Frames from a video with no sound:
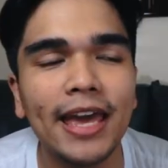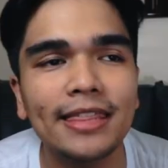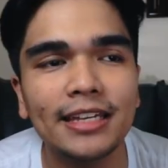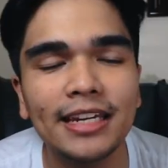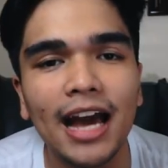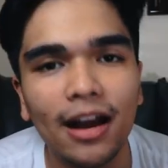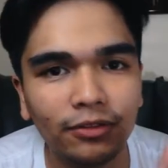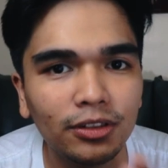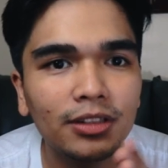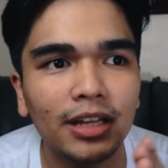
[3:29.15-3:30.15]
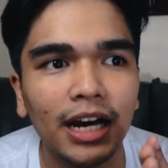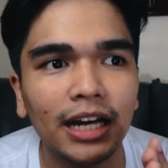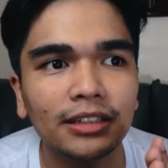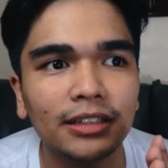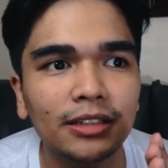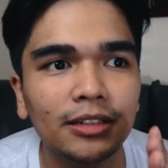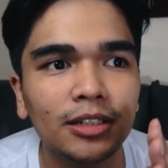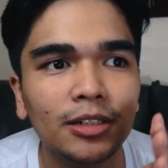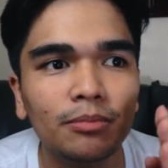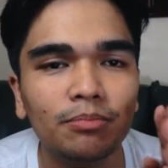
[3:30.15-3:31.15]
And then after that,
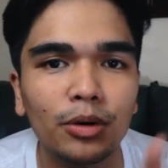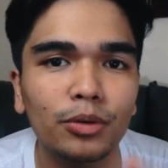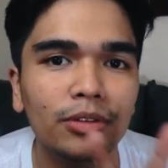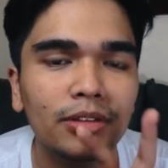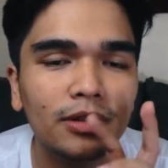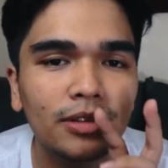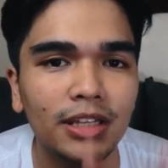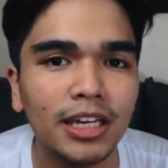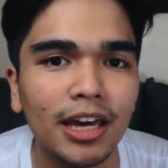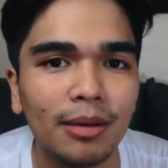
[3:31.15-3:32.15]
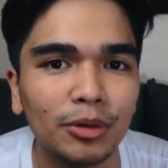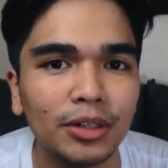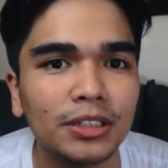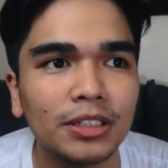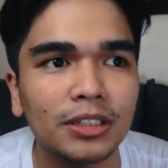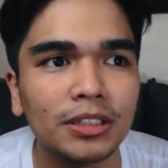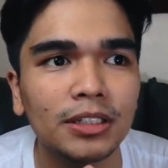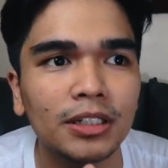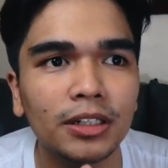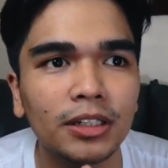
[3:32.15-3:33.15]
both the cameras,
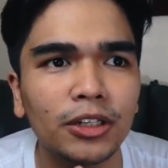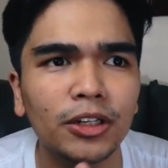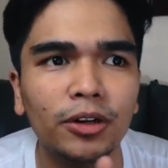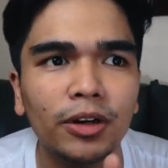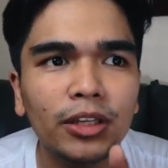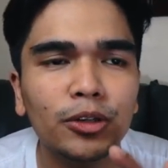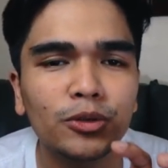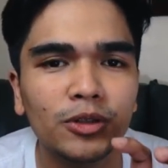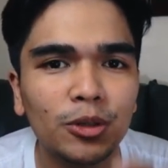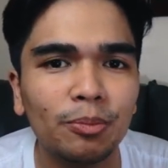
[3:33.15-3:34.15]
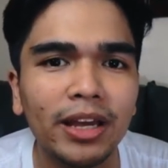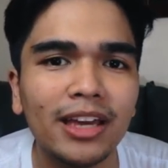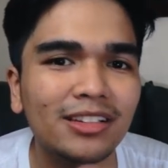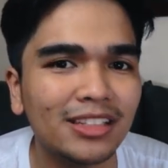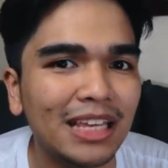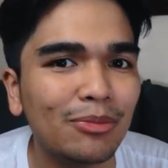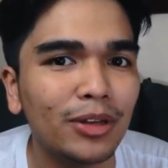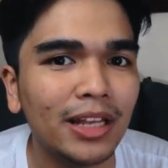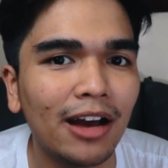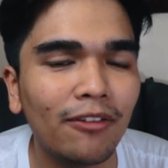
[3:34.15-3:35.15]
you know, yung, yung pagiging
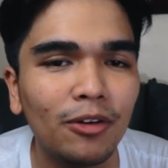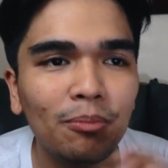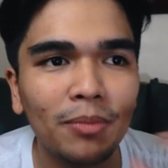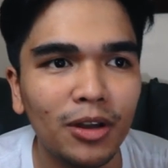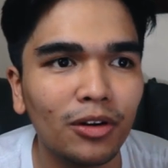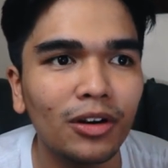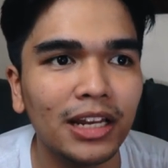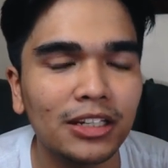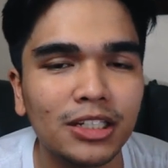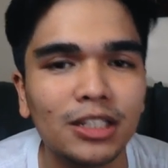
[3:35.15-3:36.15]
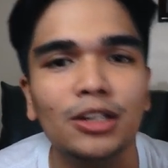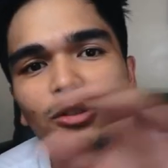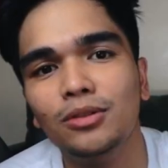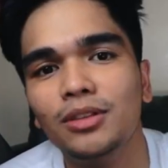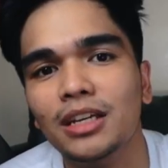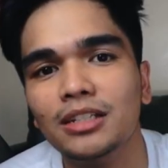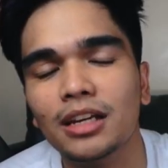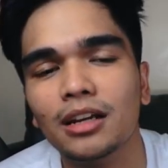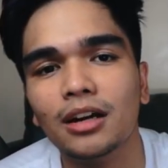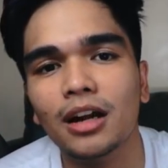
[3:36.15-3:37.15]
stable niya, from mirrorless to D S
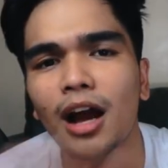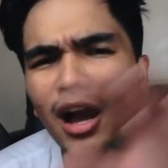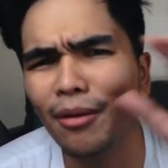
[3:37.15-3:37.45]
L R.